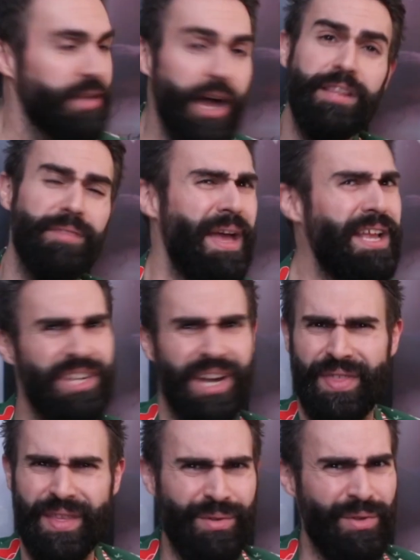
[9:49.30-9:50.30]
not to mention, I
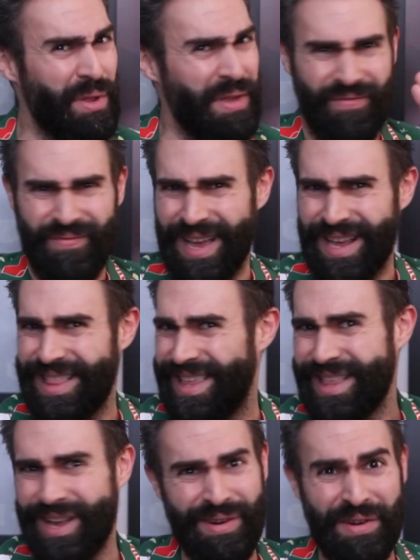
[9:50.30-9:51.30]
think there's only like
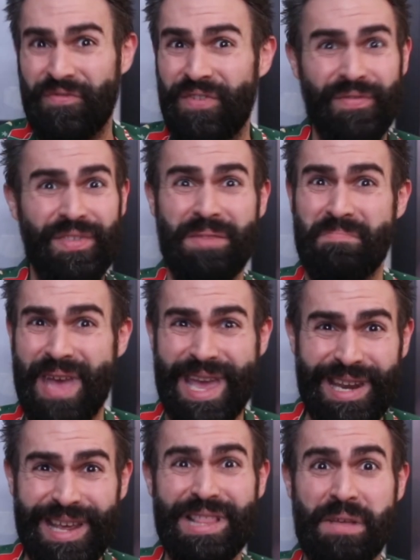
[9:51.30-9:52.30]
650
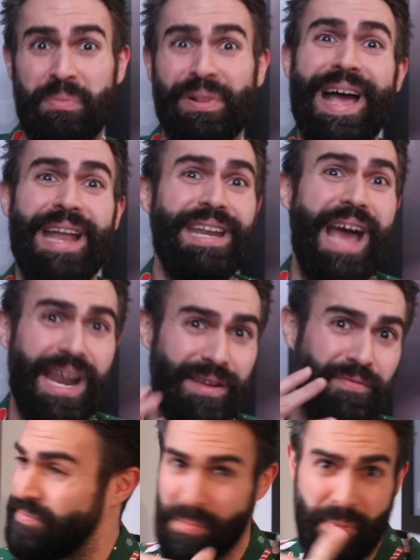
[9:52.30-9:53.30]
made in the planet out
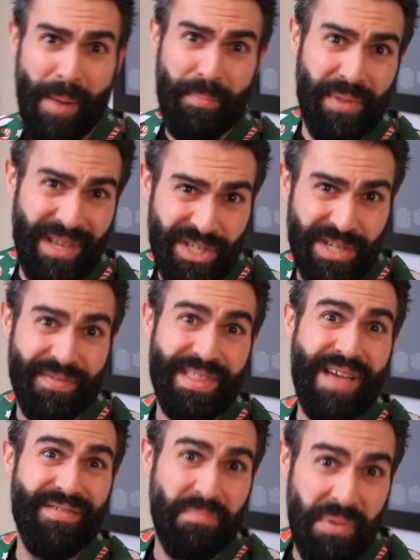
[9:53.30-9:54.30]
of a population of
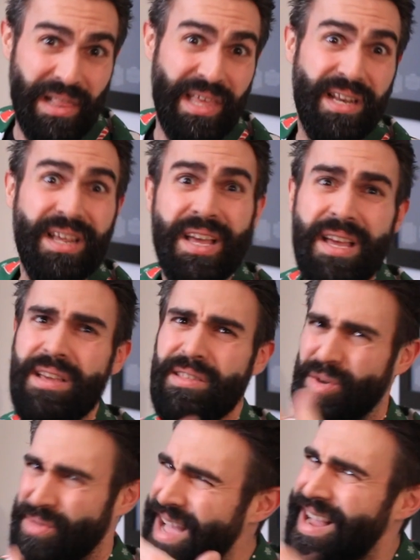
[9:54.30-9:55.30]
7 billion.
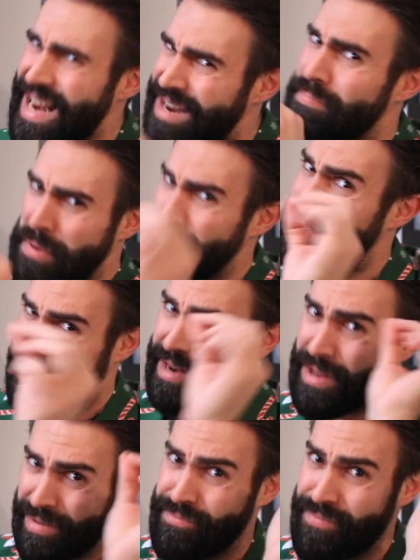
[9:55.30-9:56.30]
So that kind of puts it
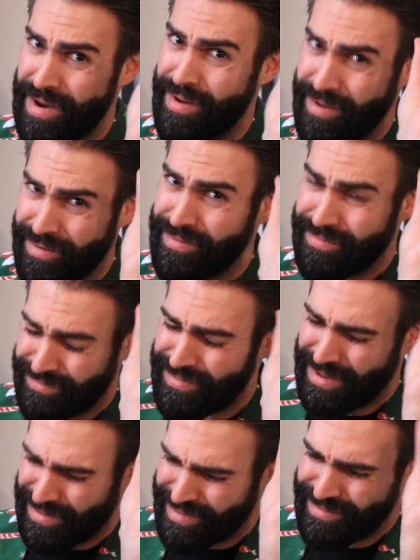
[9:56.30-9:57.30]
in
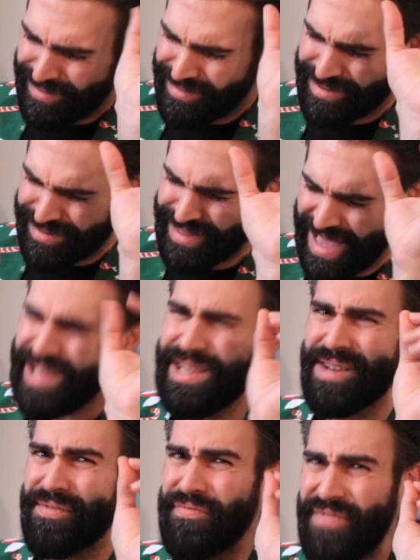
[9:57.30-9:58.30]
a scale
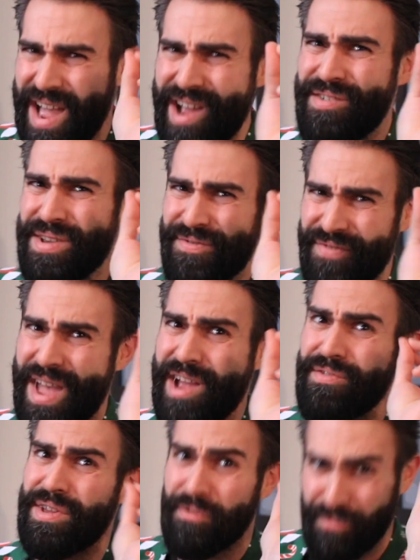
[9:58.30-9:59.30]
of very,
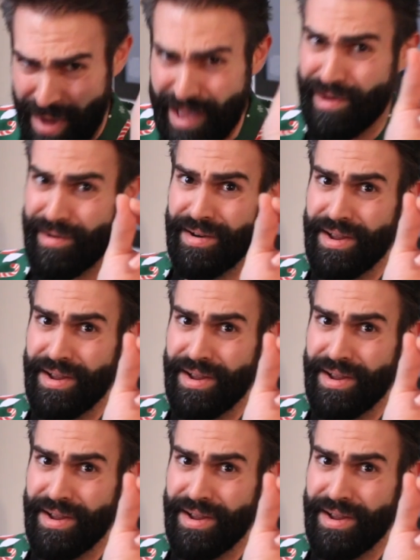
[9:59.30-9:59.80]
very rare.